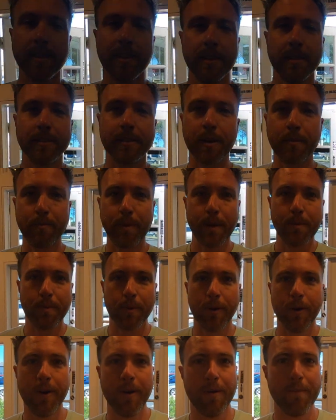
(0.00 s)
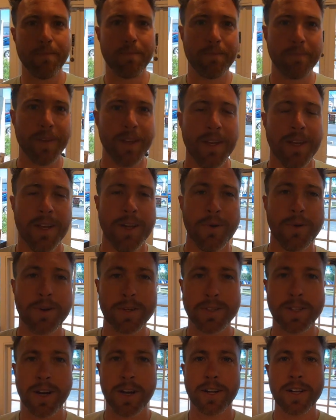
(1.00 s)
some people
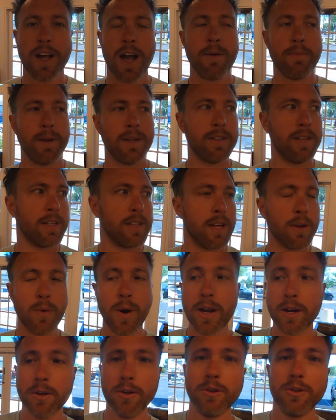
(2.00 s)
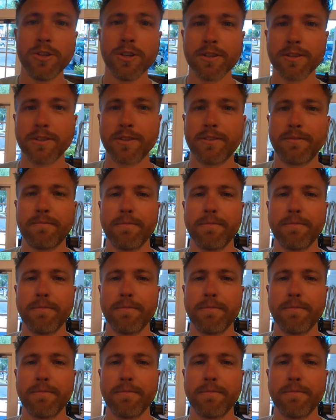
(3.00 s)
started commenting that, why don't you just